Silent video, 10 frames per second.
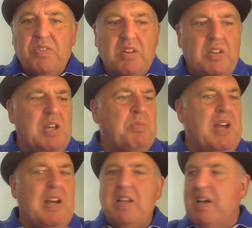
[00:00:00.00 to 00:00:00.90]
Yeah, but
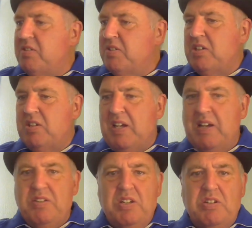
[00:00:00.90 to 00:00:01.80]
how's
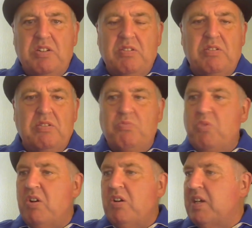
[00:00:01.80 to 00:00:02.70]
this
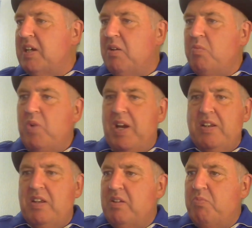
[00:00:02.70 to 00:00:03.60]
work? You know, and where
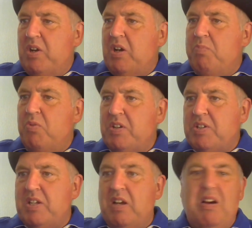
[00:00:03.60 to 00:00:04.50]
do I put the
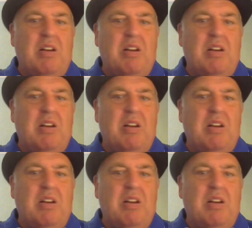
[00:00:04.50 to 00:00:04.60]
stuff?